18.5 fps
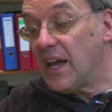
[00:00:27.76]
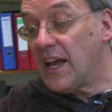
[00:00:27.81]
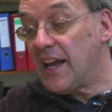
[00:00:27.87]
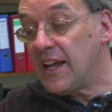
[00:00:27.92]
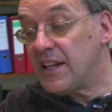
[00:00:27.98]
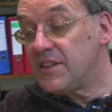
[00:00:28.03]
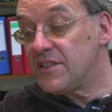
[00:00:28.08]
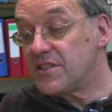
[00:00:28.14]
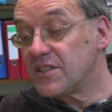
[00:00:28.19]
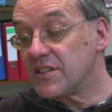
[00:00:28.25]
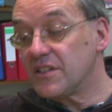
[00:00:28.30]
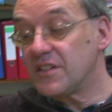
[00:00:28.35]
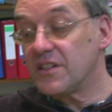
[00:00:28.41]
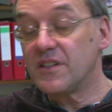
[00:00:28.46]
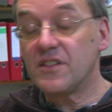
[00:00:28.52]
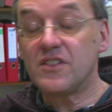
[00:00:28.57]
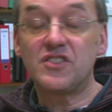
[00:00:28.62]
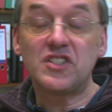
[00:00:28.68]
And
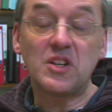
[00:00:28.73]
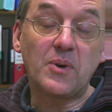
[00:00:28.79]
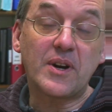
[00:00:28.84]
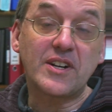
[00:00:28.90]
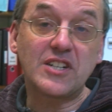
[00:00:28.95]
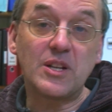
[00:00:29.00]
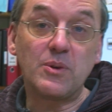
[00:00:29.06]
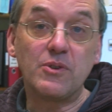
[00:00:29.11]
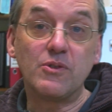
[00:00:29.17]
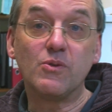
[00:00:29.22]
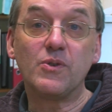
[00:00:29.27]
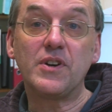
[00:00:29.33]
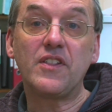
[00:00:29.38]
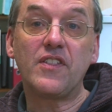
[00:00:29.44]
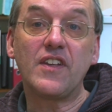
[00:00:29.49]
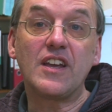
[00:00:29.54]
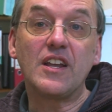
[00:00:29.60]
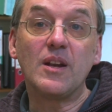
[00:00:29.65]
so actually we're
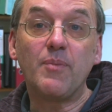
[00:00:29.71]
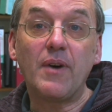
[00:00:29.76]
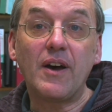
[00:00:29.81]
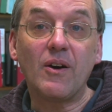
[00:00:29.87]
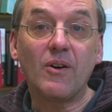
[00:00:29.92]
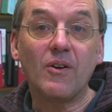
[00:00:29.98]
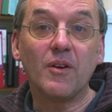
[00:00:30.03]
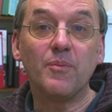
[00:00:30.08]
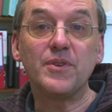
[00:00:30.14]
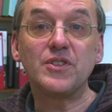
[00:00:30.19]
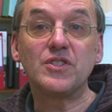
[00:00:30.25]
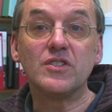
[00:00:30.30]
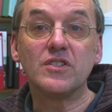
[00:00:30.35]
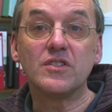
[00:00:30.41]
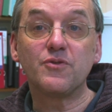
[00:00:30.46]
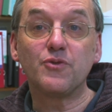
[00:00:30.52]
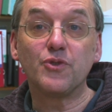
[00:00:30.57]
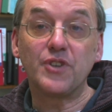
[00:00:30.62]
already thinking about
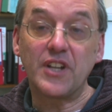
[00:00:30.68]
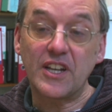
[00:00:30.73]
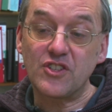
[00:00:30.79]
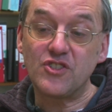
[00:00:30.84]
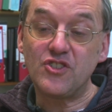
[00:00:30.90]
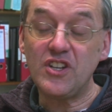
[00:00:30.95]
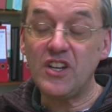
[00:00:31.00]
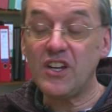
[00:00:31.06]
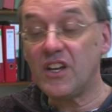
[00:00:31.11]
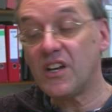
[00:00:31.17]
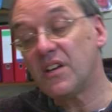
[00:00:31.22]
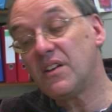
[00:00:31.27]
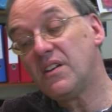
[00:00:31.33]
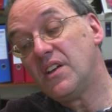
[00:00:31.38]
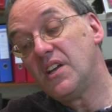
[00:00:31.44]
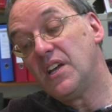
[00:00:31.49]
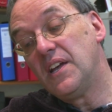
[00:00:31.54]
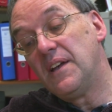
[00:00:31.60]
admissions for next year.
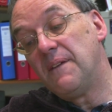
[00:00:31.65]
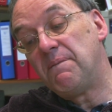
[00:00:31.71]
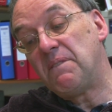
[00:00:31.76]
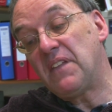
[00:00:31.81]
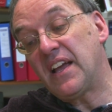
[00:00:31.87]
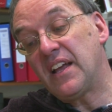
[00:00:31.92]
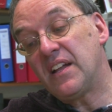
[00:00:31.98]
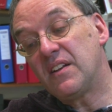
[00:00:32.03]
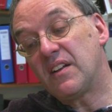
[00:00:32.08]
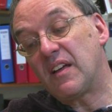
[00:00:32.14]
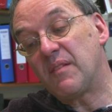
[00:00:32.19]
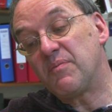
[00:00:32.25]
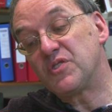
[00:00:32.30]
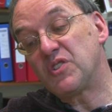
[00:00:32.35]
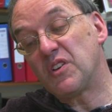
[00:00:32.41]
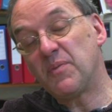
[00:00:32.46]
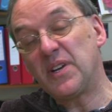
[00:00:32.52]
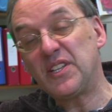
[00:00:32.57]
And
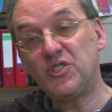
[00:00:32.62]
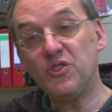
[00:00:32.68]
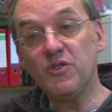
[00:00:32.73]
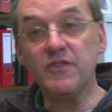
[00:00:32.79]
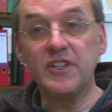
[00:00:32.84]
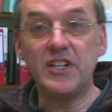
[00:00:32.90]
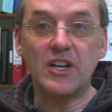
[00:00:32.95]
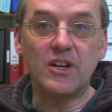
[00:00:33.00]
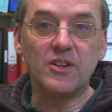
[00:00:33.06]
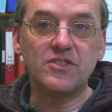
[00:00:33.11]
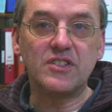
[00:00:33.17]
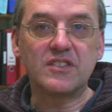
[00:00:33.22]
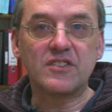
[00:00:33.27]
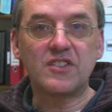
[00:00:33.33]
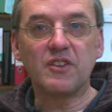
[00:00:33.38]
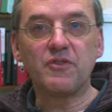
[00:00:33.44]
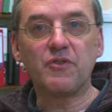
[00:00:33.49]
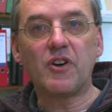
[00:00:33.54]
I've made two videos
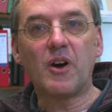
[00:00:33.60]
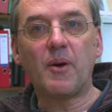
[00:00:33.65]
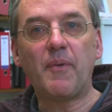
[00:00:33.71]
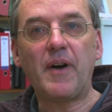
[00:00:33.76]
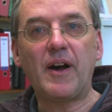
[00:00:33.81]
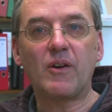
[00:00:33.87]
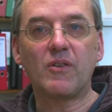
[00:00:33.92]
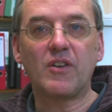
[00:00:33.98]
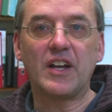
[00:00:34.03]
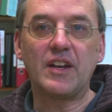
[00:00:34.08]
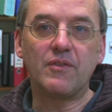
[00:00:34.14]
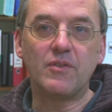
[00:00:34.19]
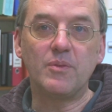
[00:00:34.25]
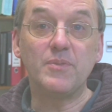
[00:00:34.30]
so far about kind of